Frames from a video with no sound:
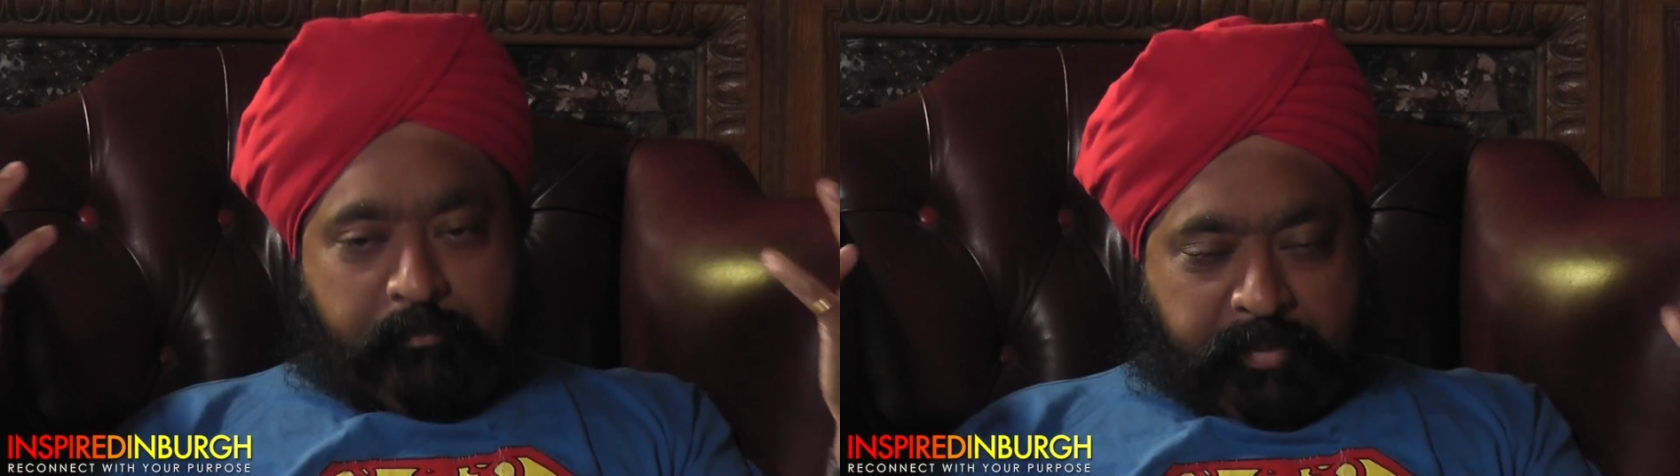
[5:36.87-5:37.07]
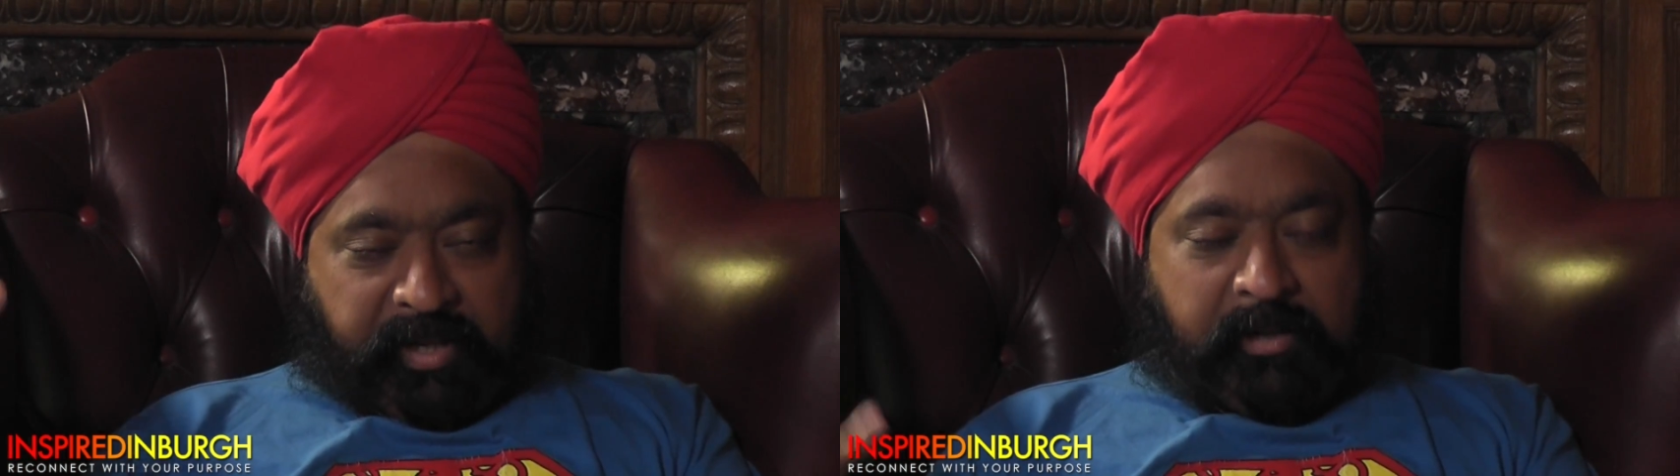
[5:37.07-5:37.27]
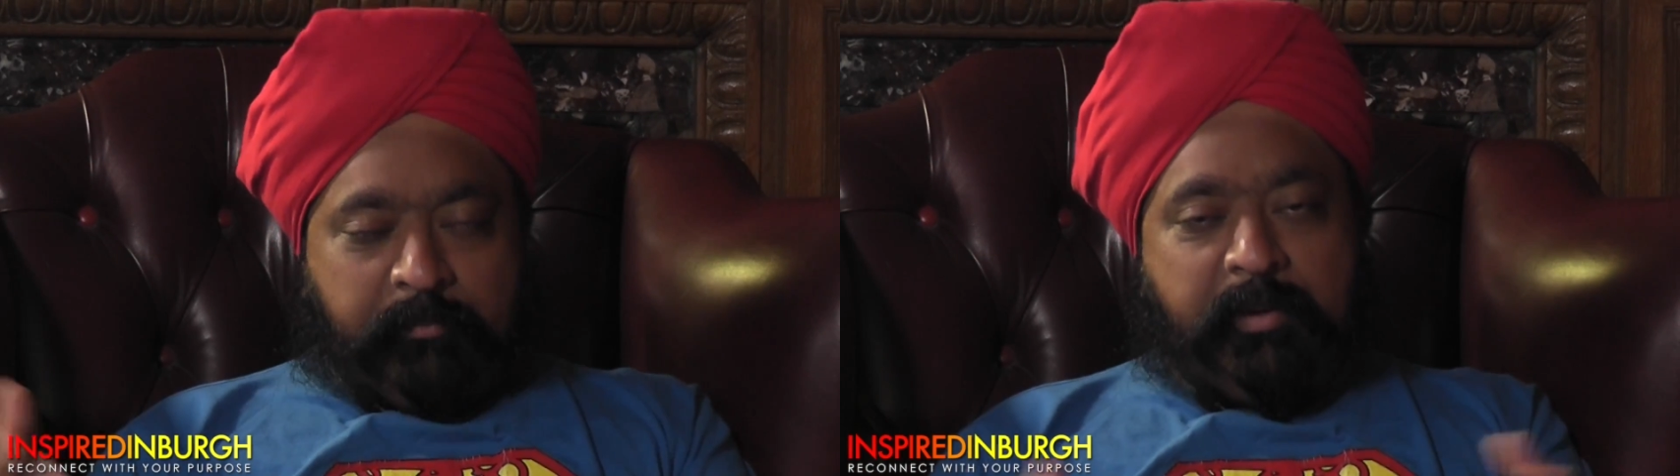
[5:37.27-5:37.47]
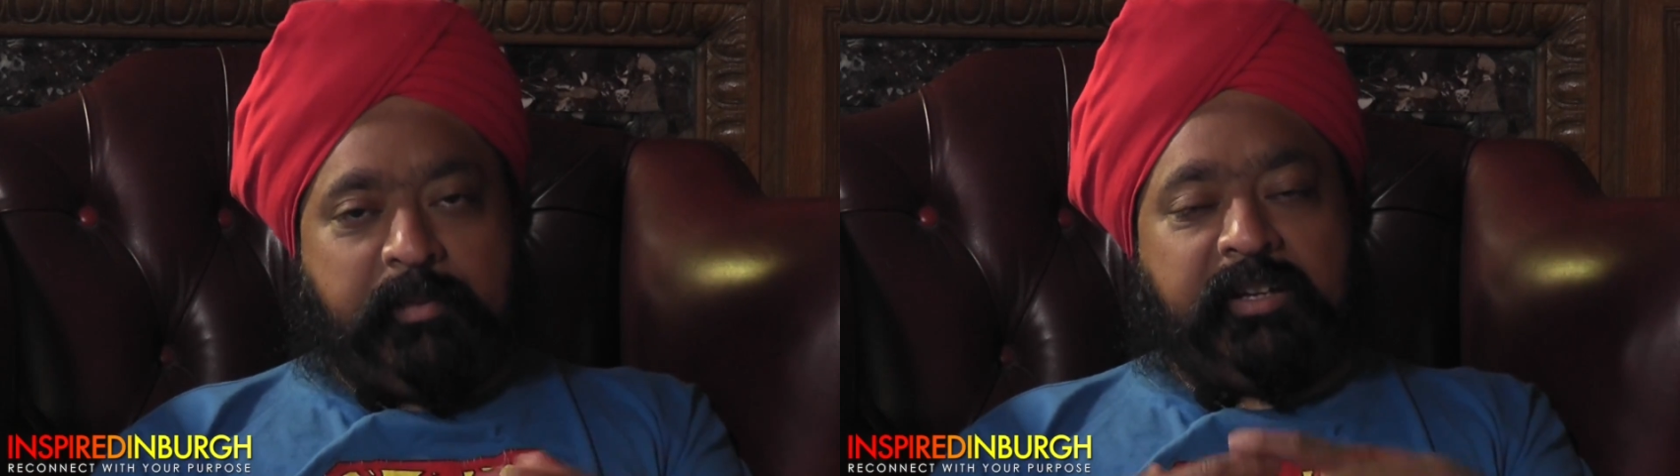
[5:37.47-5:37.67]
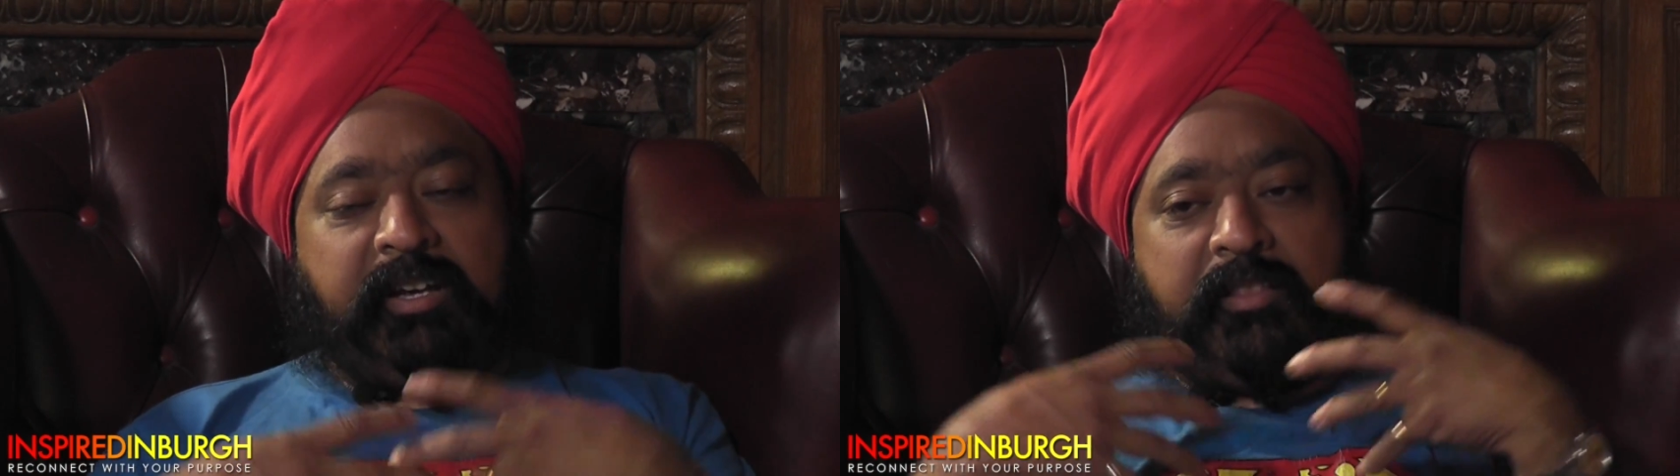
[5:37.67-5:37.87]
bringing
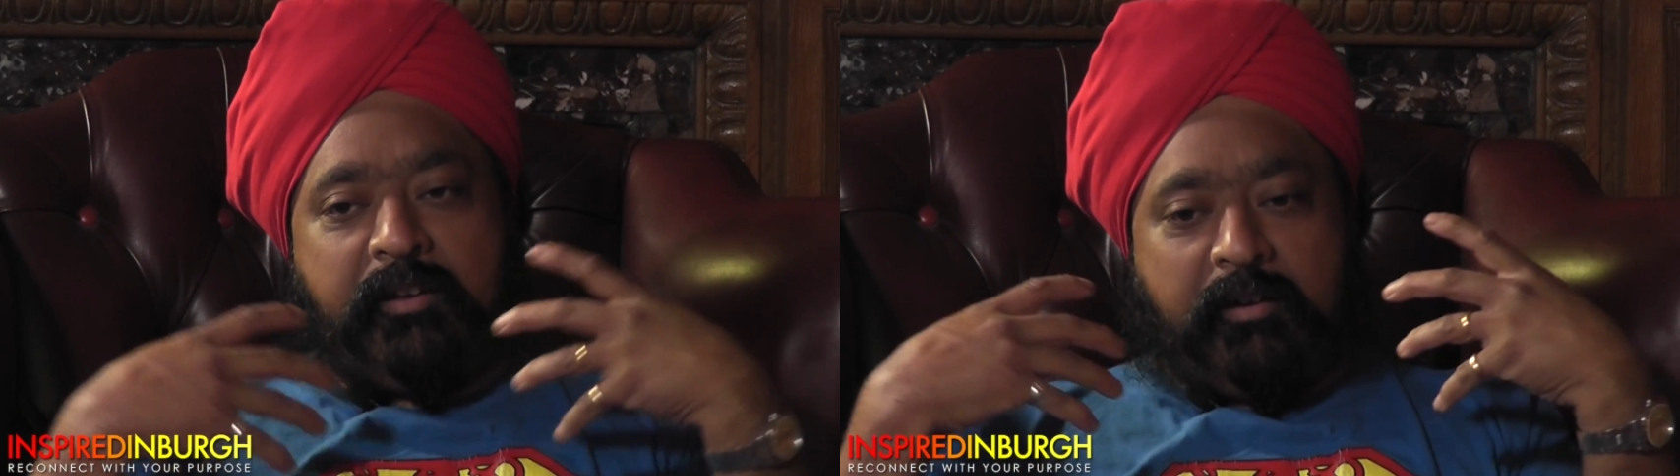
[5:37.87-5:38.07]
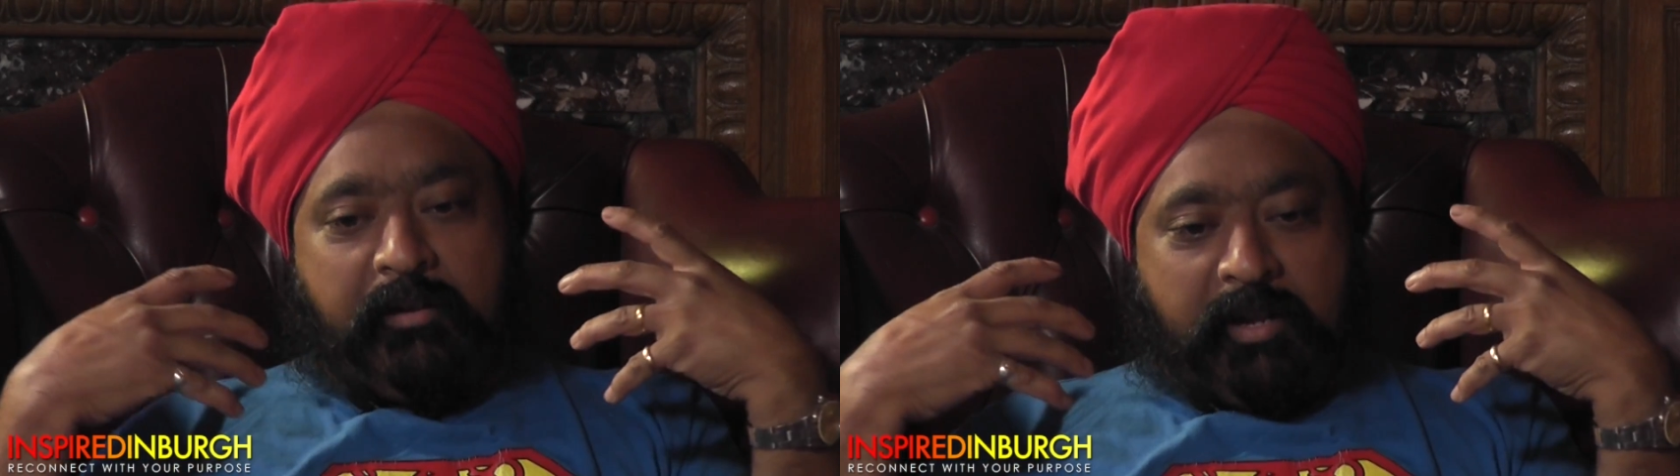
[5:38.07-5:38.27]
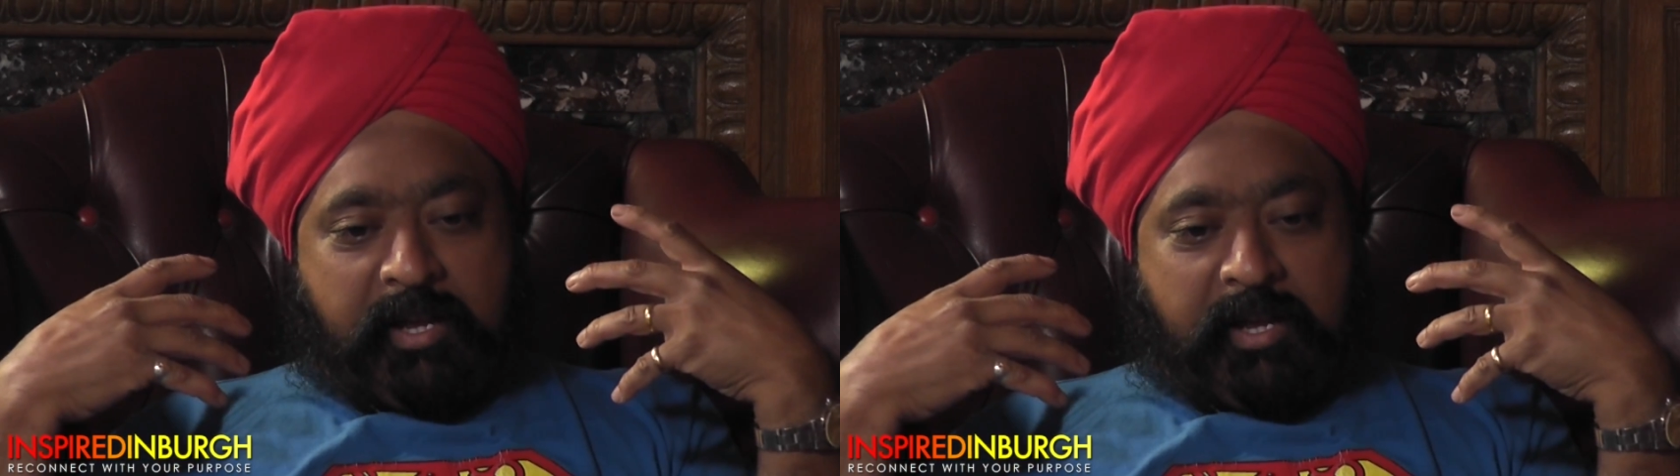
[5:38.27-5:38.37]
people together,